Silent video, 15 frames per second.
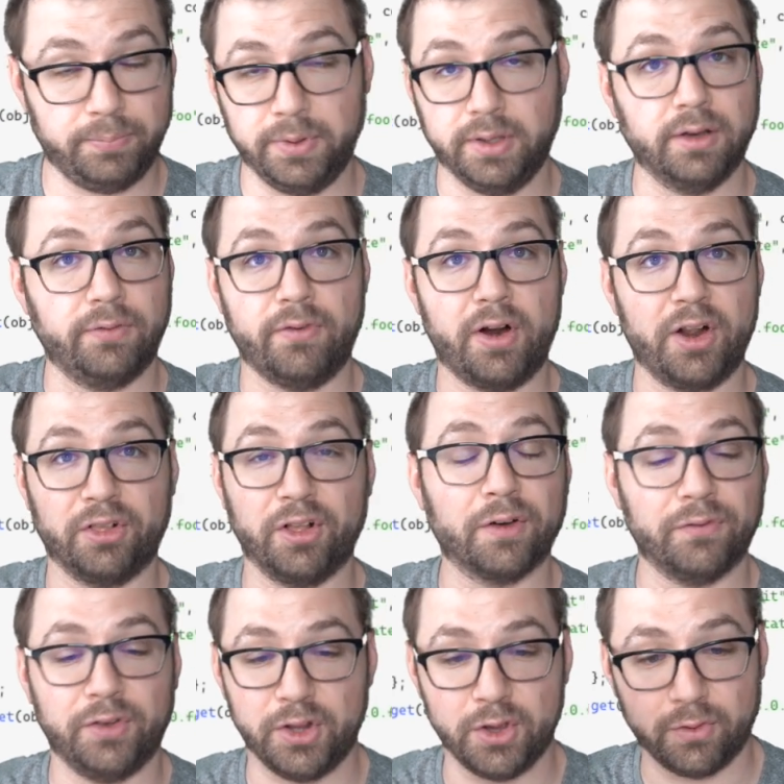be a very
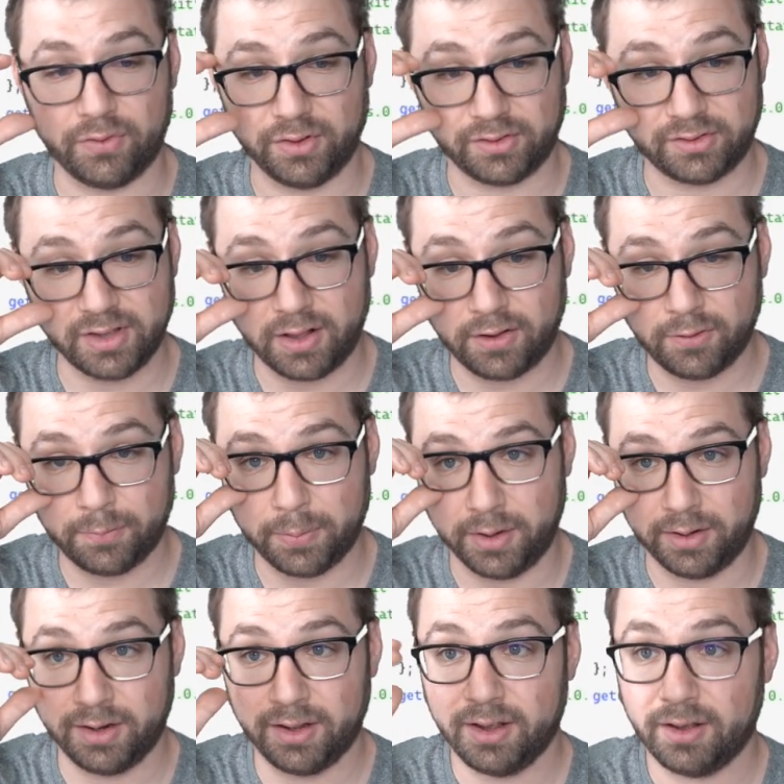long video of itself,
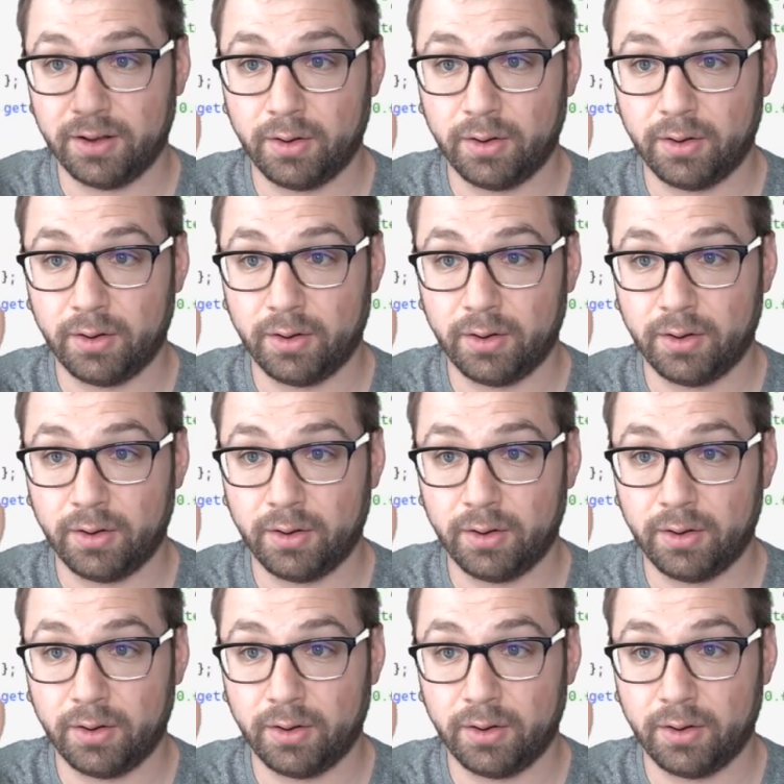but